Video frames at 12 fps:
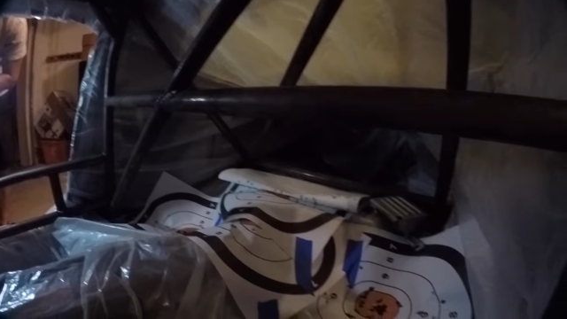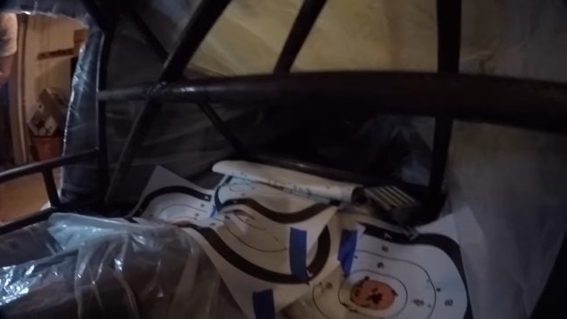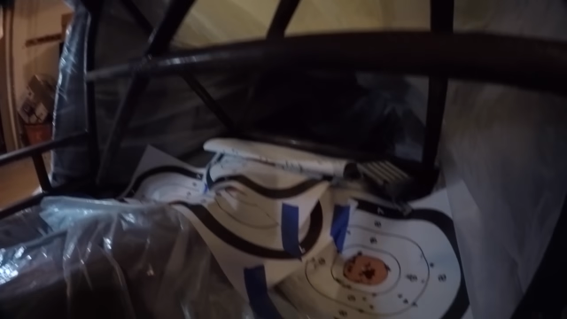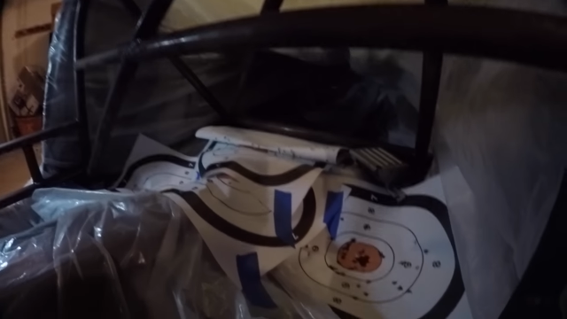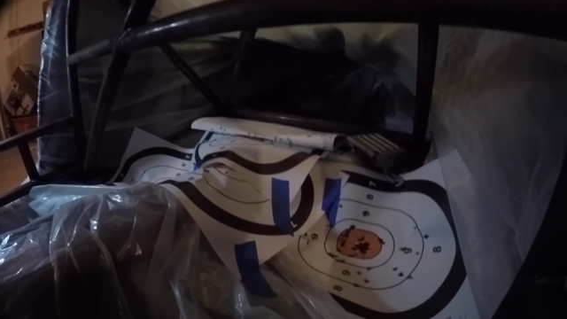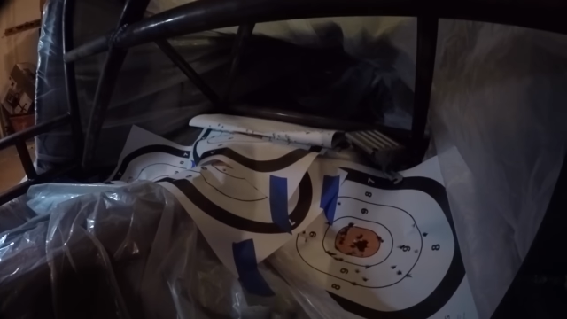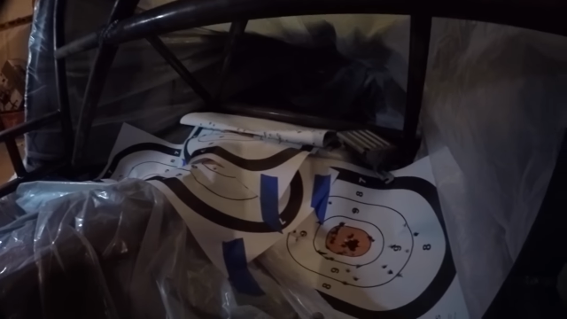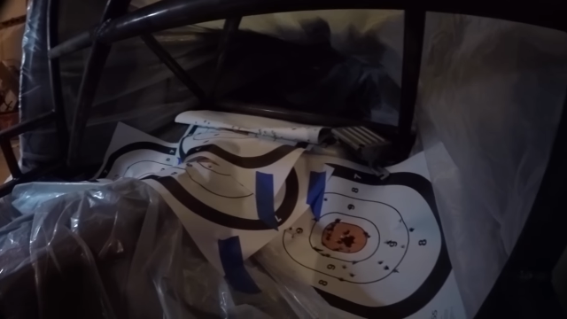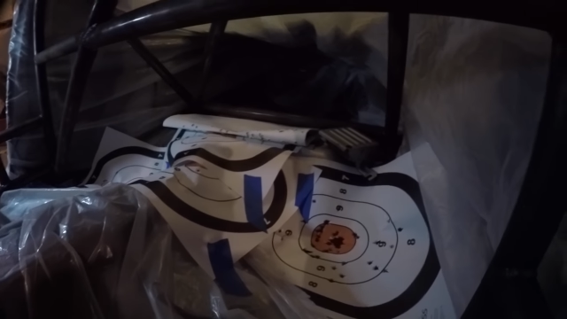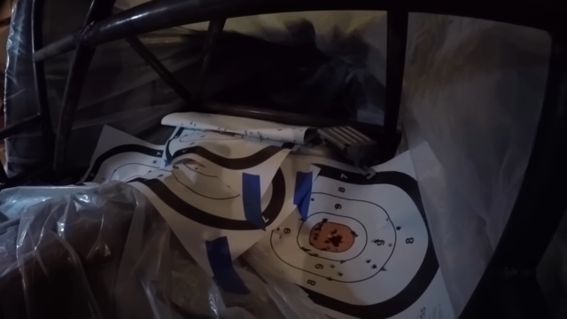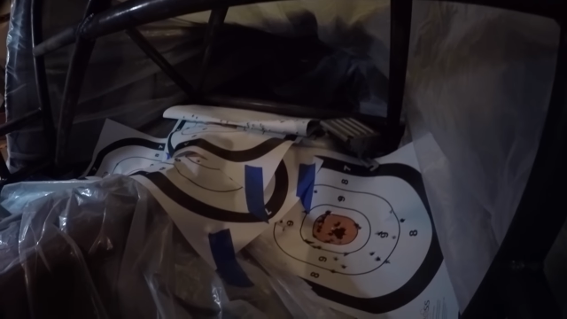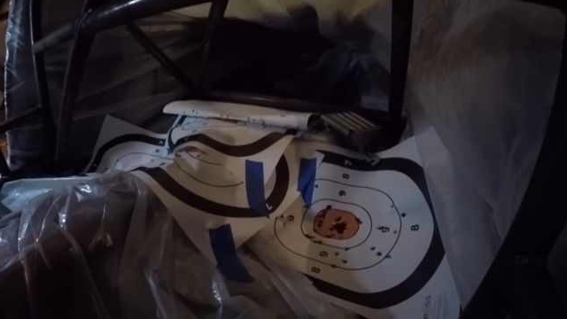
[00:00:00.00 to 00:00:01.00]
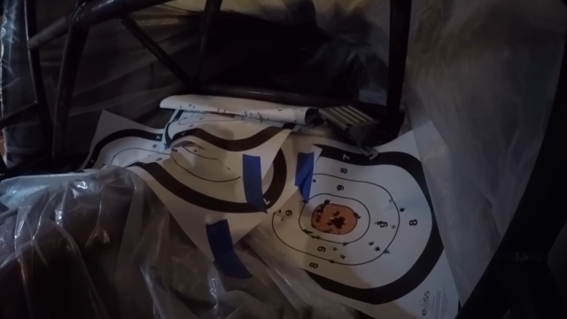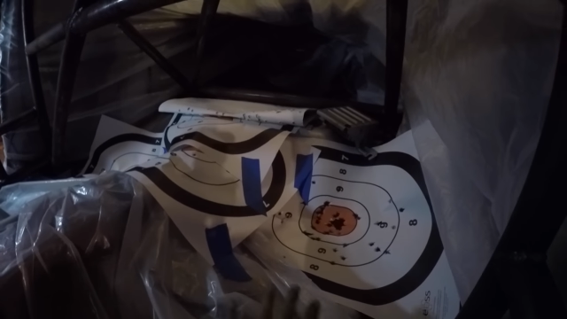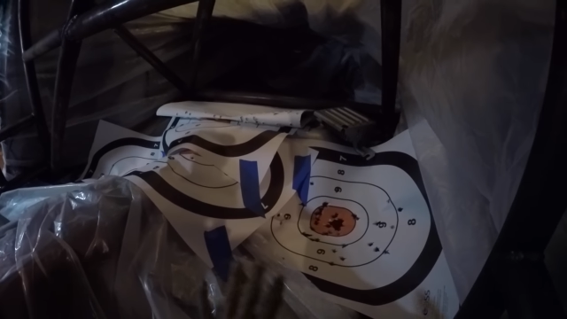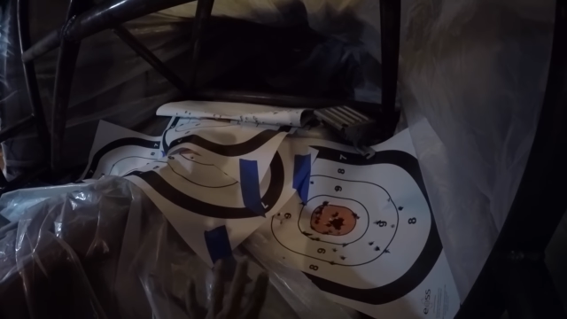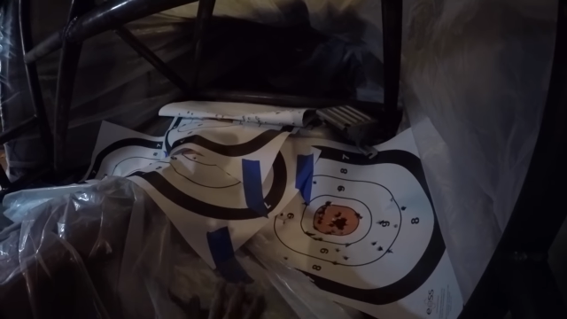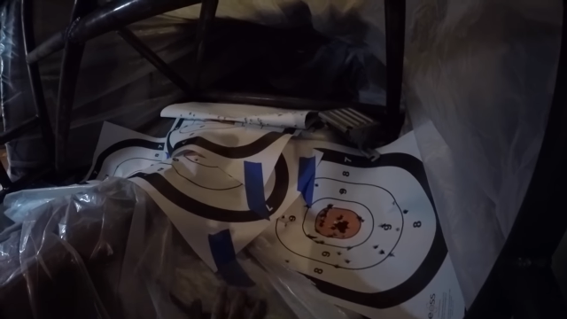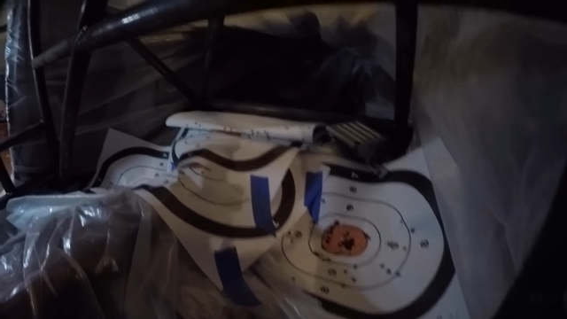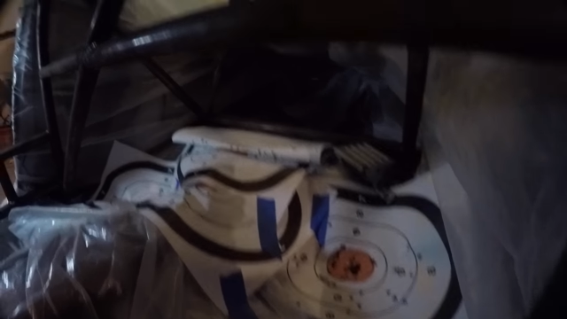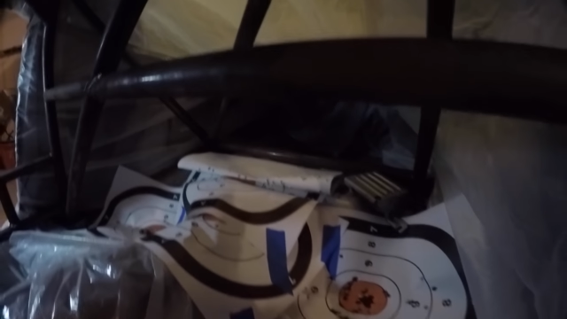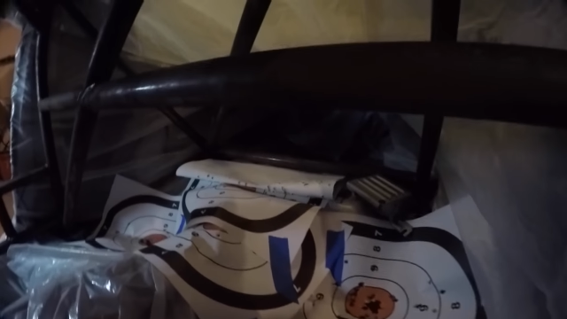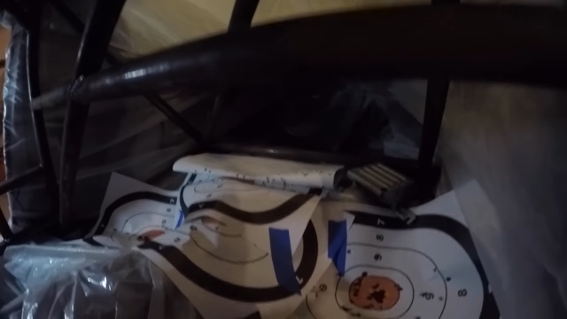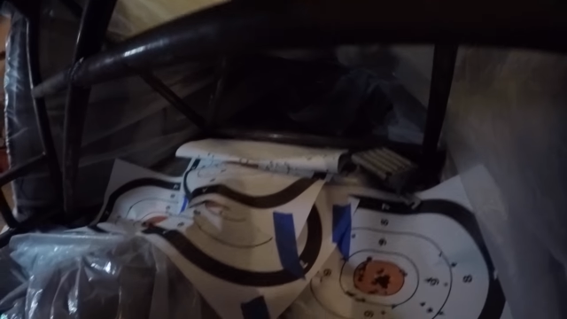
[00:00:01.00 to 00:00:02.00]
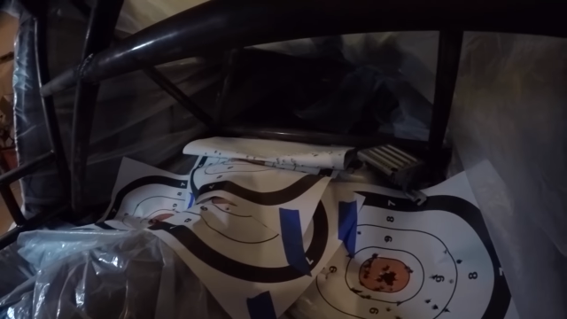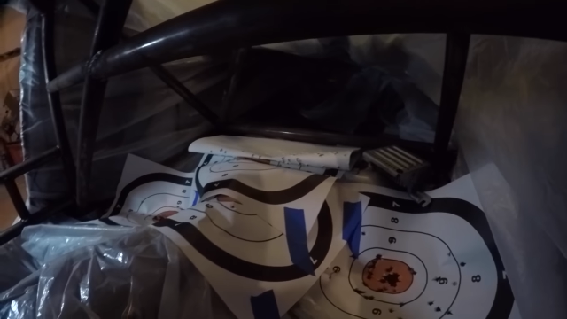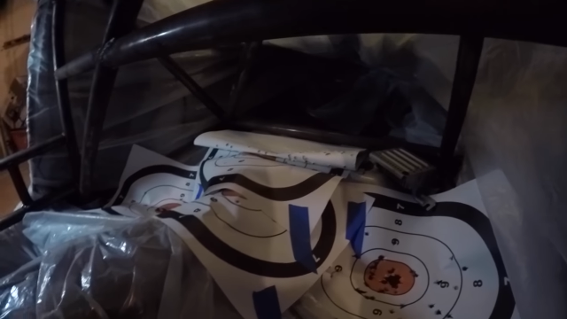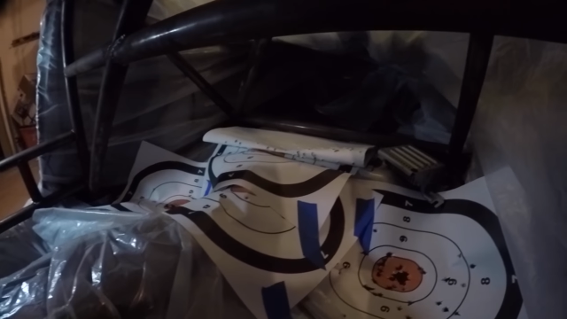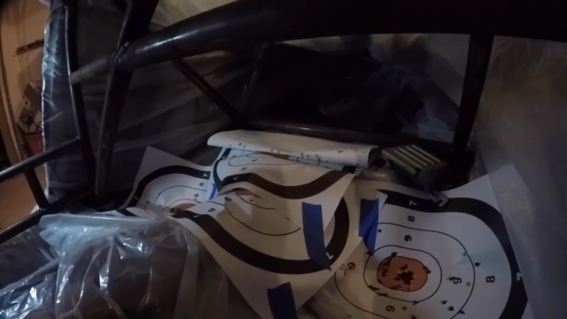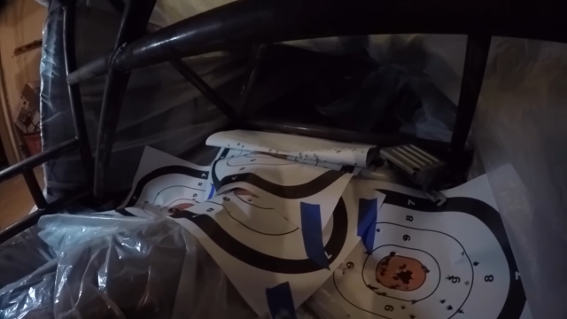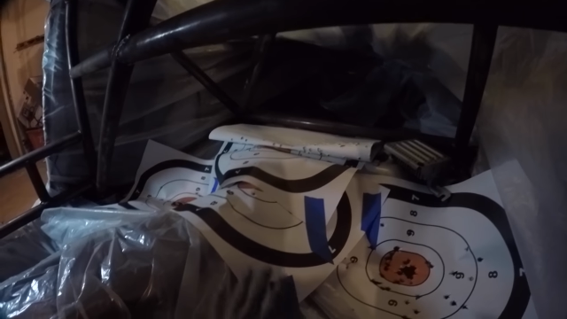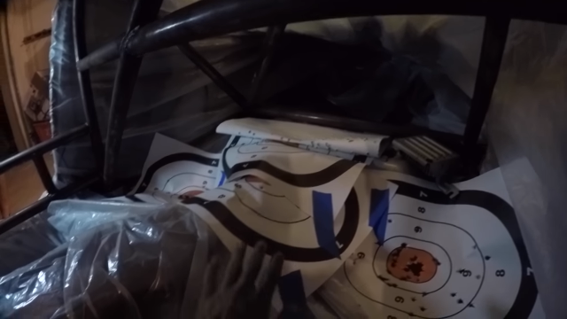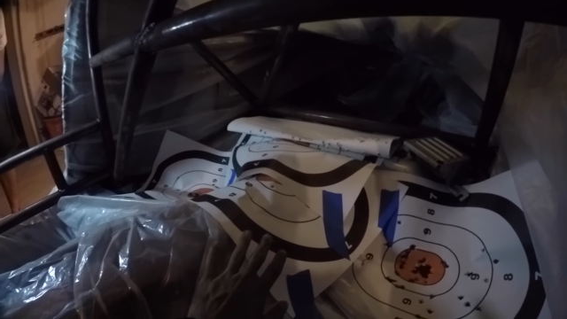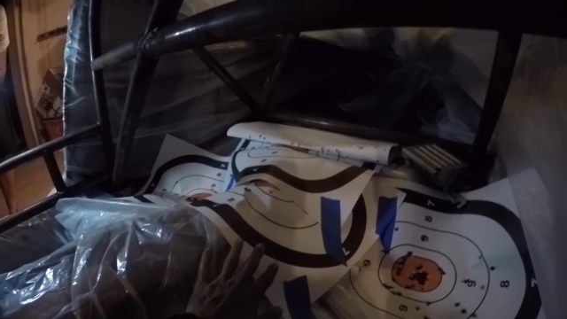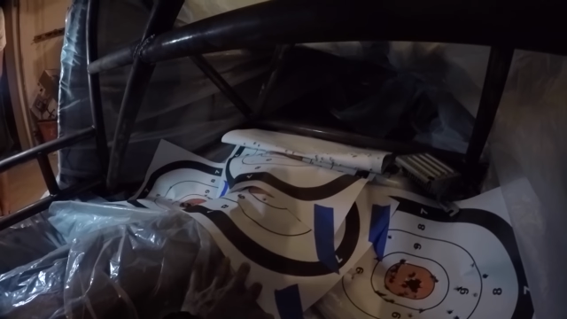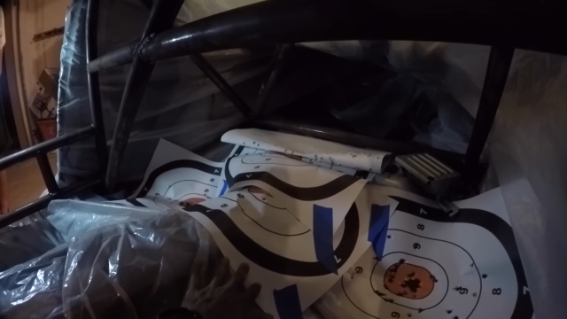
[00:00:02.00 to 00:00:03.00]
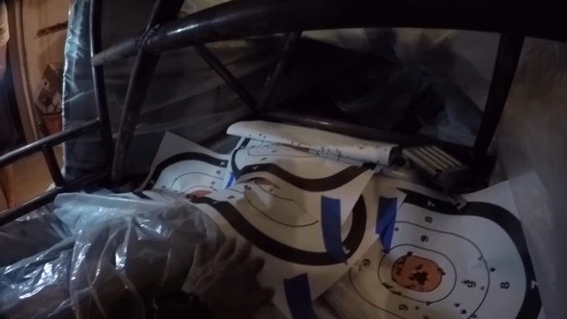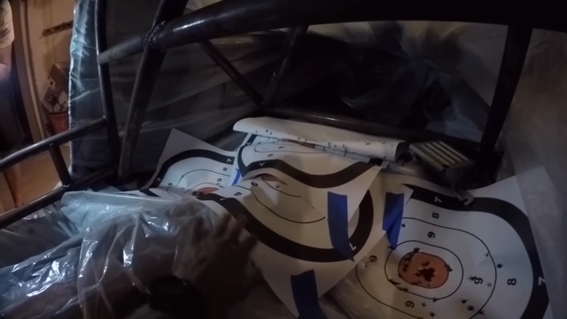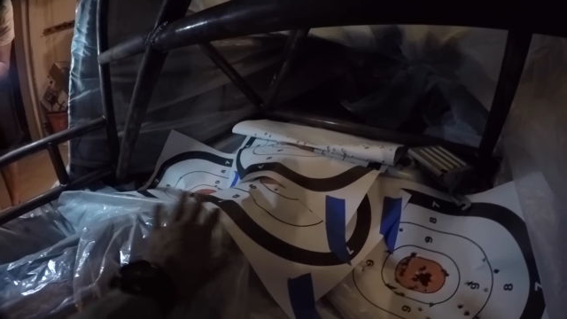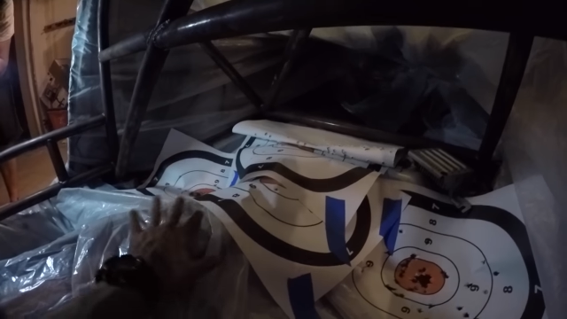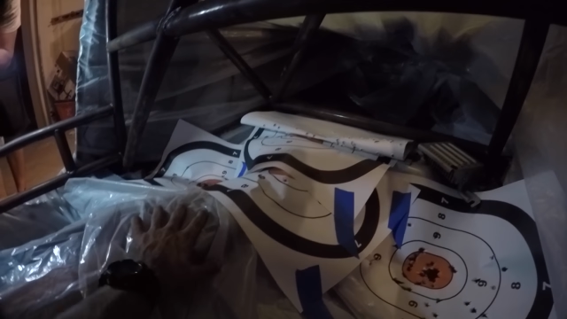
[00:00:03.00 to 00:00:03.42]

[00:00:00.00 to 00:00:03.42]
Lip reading: (no speaker visible)